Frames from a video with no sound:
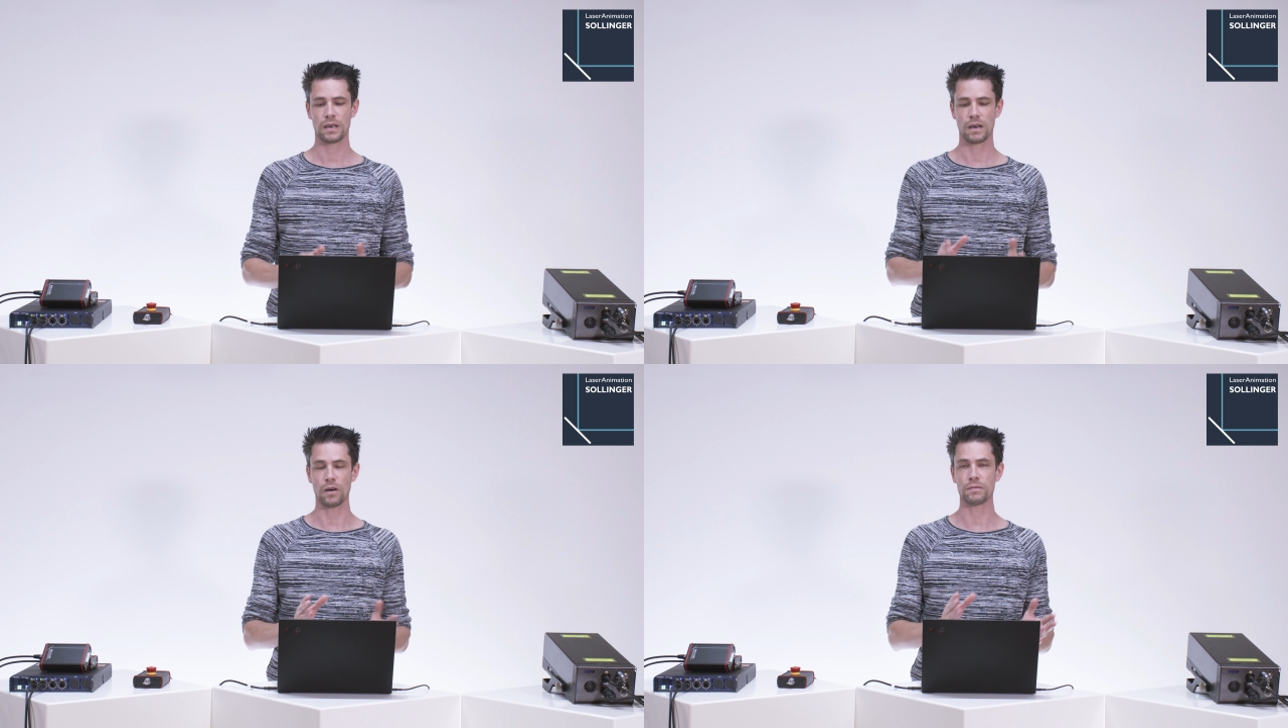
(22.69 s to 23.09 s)

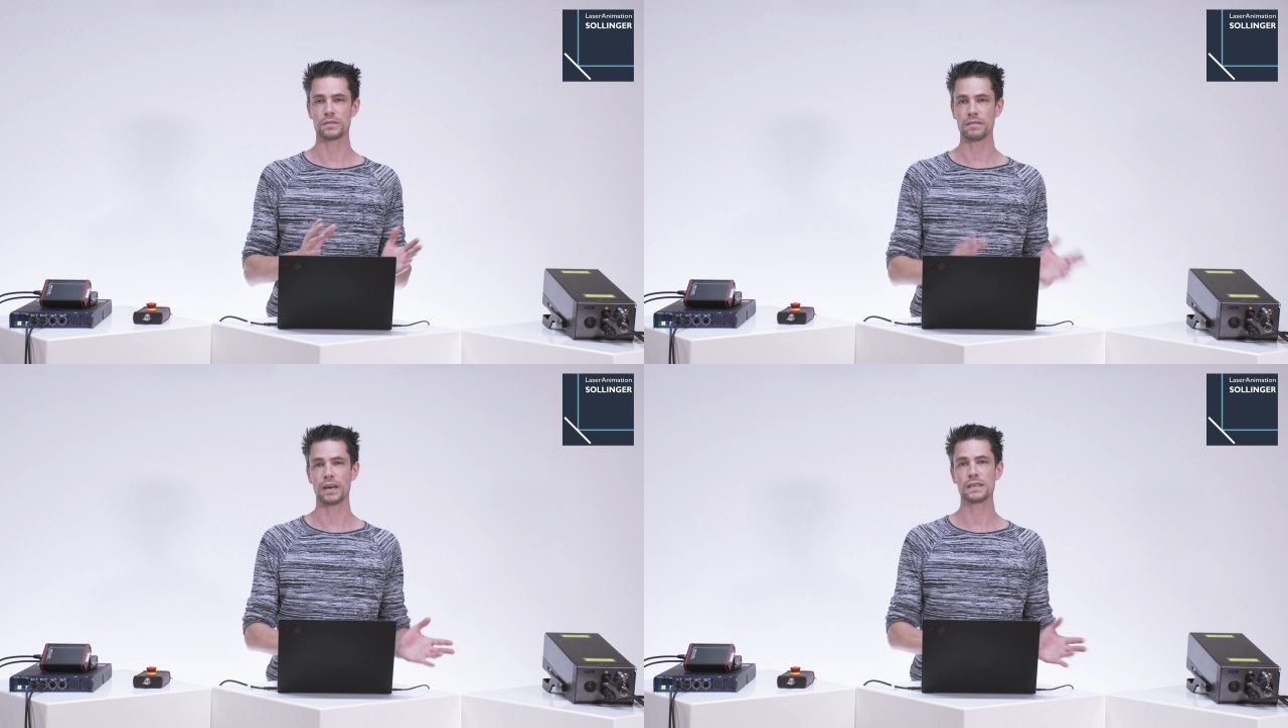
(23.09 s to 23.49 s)
of
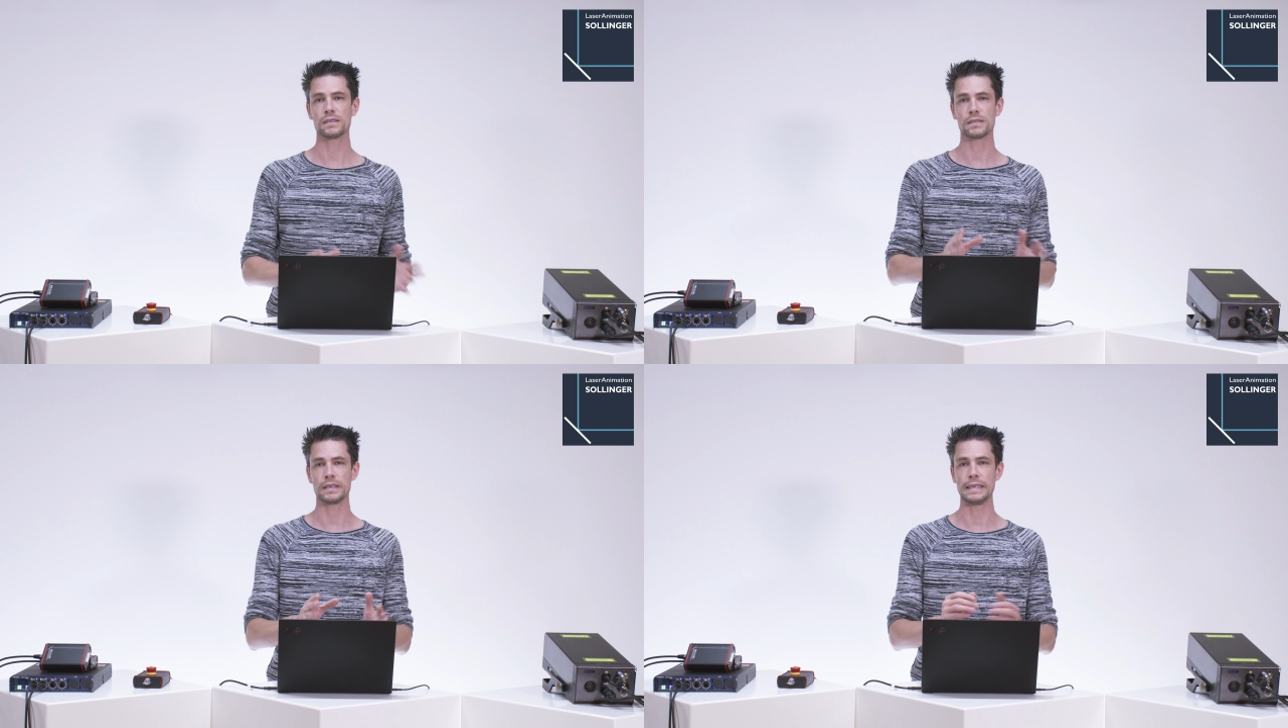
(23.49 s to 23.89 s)

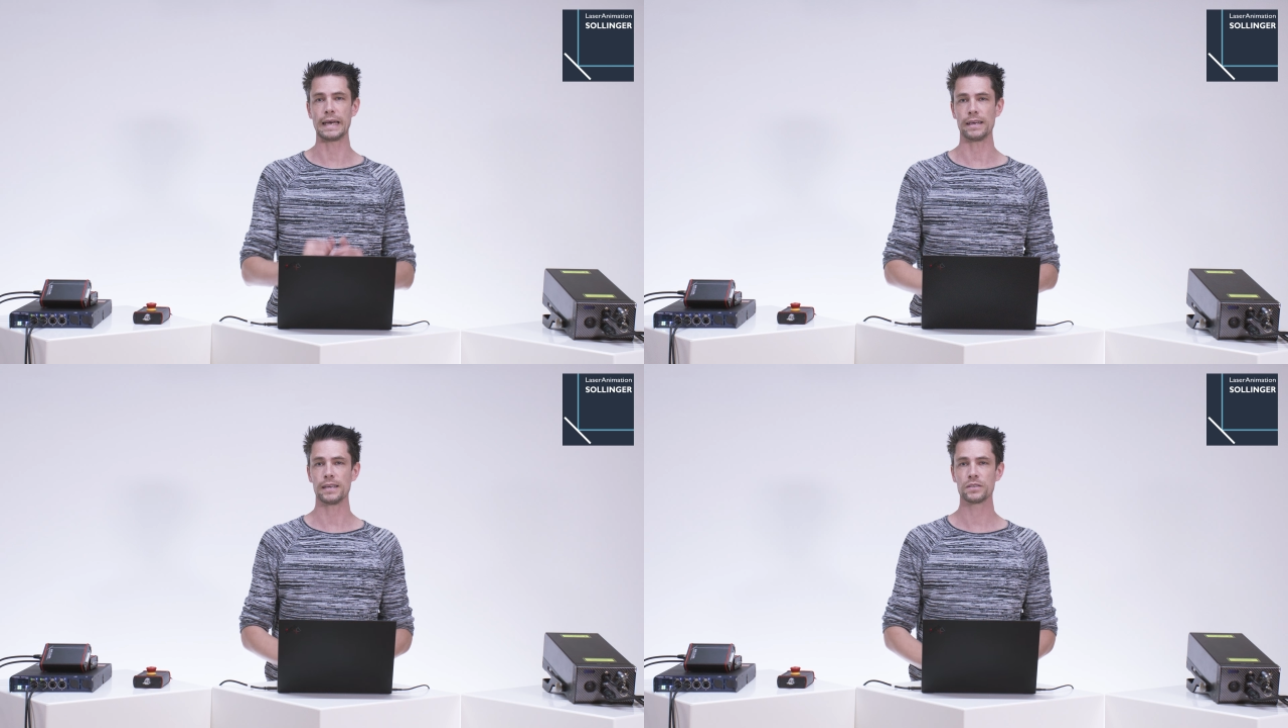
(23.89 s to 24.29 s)
devices in
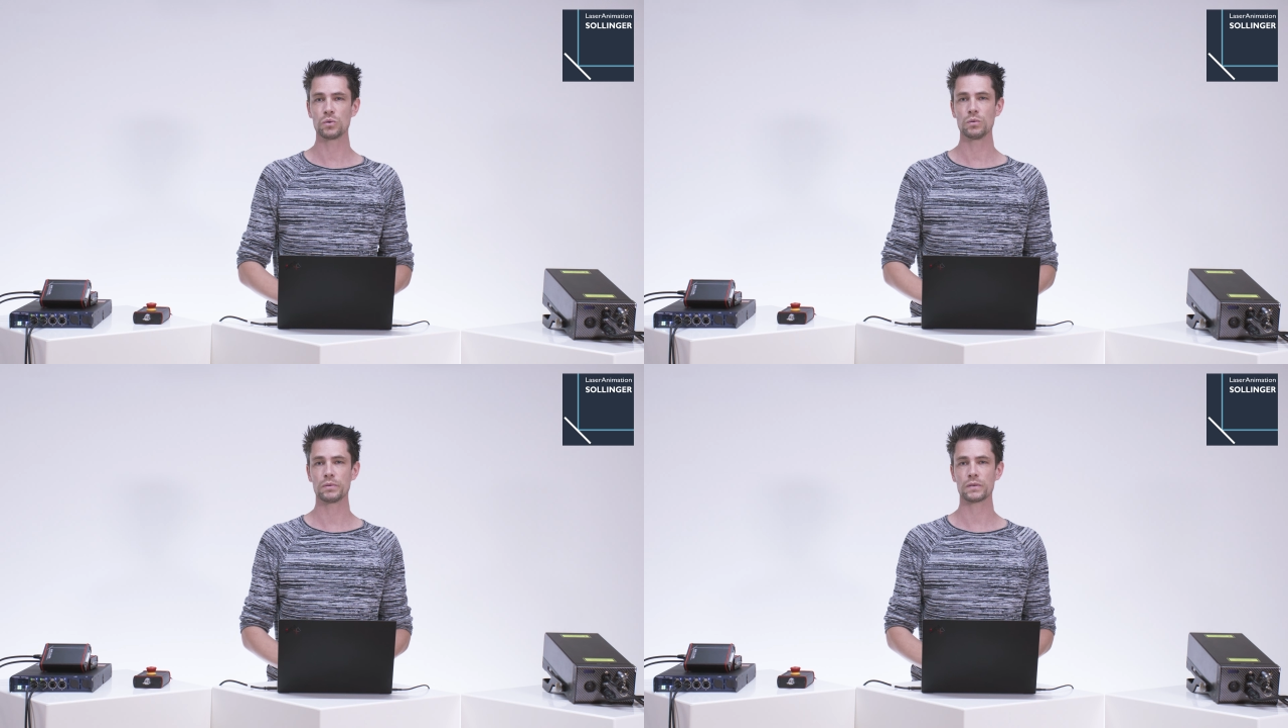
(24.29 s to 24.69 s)
LA
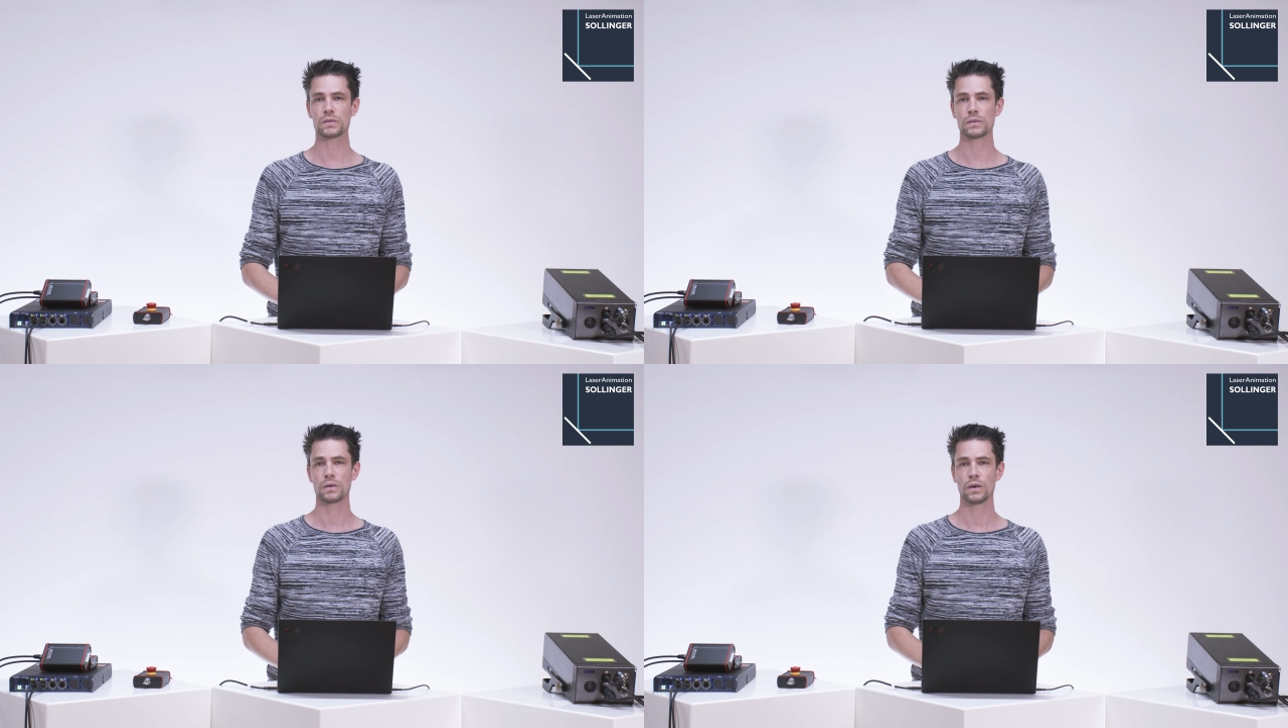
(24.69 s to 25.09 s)

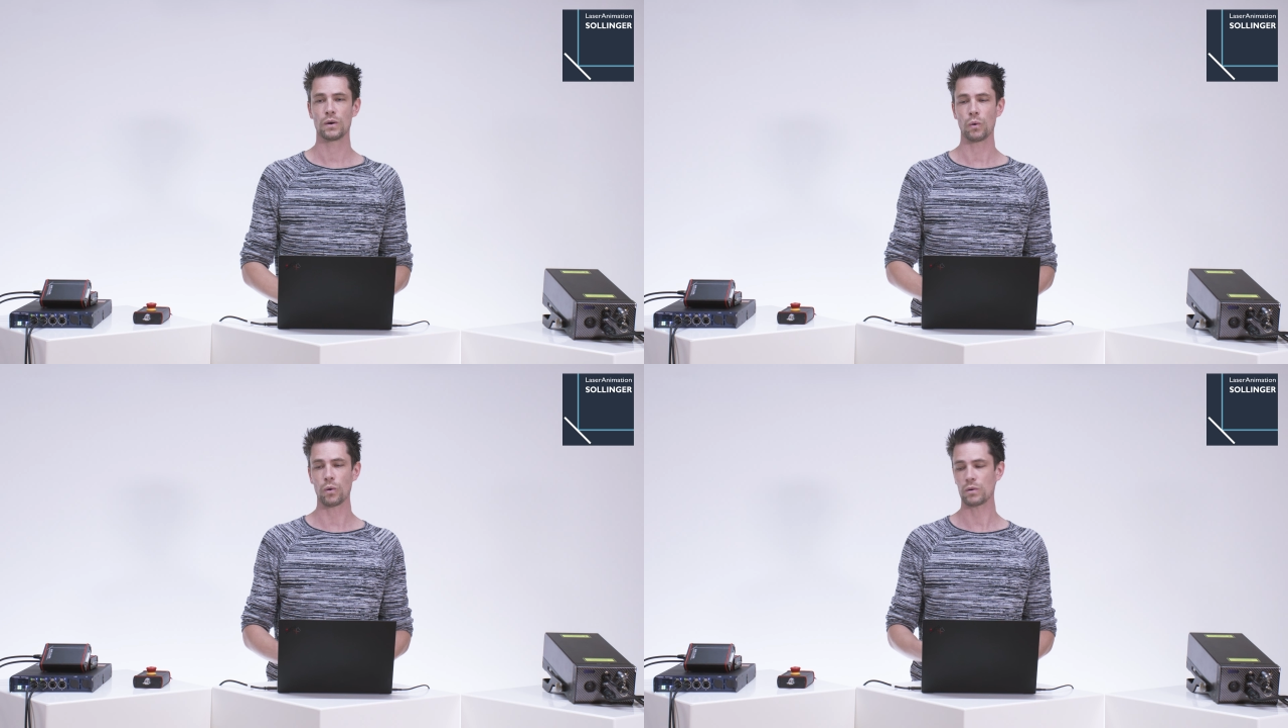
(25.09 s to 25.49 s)
Toolbox,
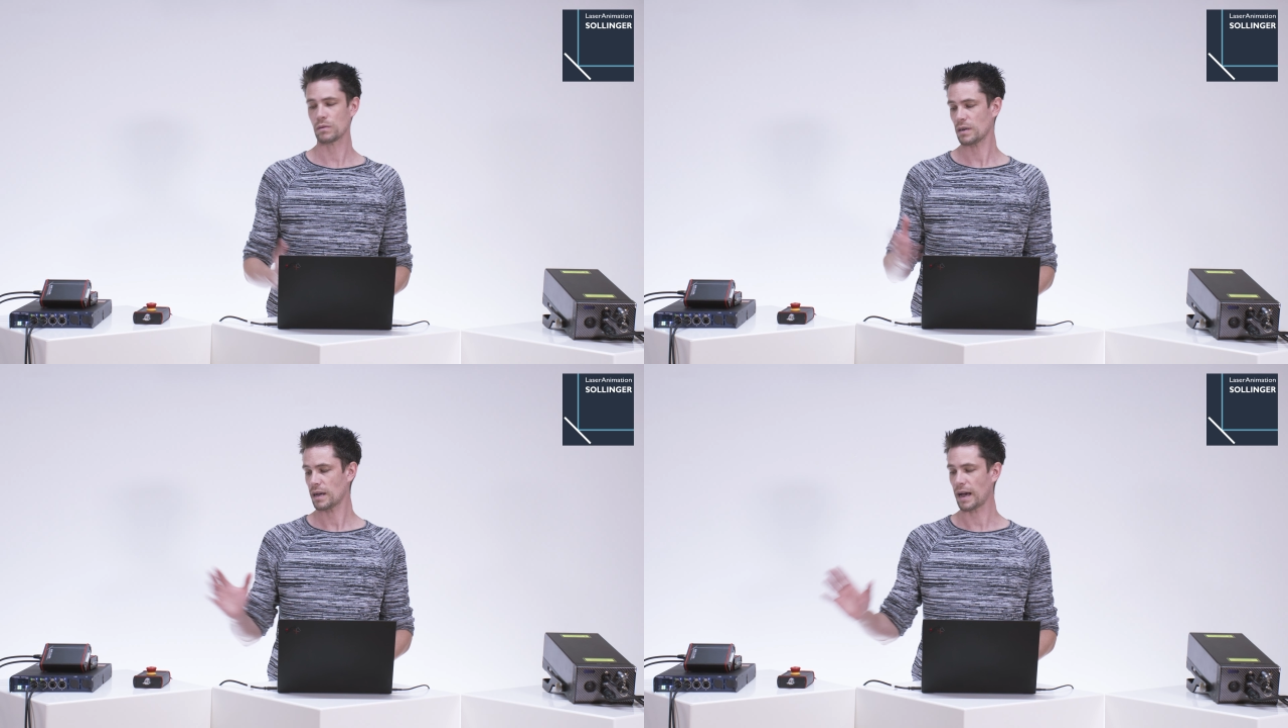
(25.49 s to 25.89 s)
or
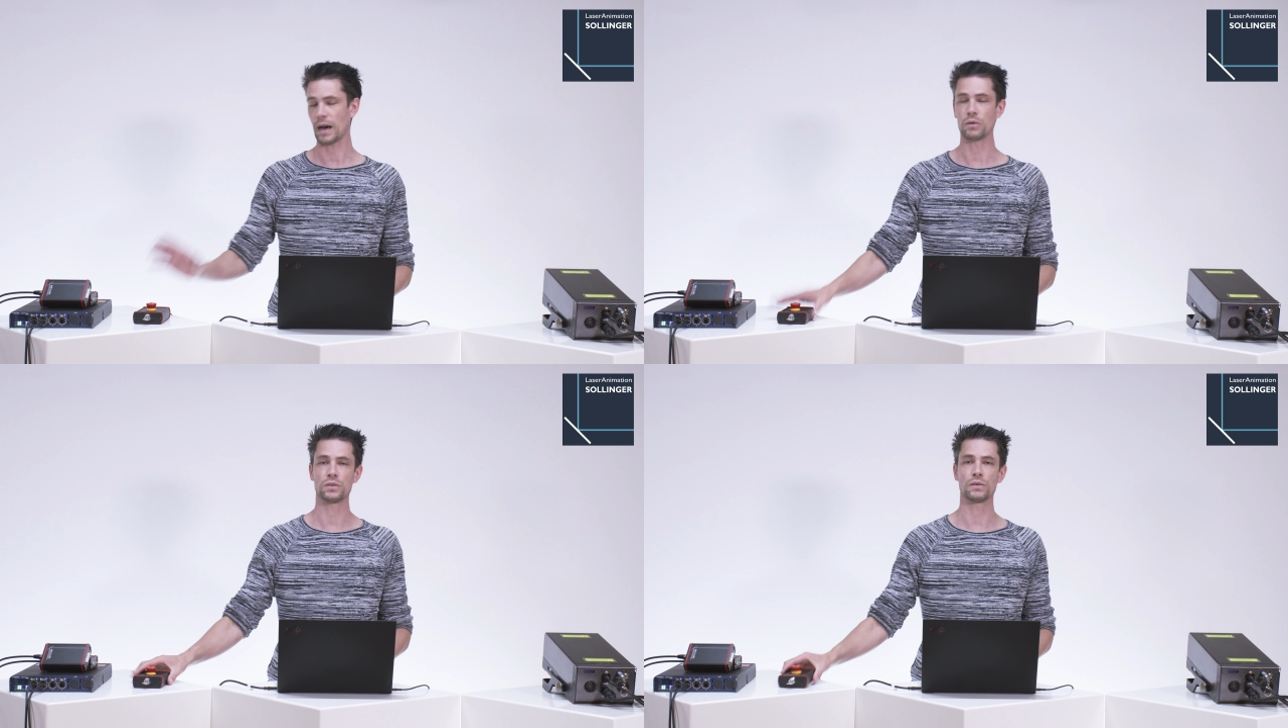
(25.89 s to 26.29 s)
how to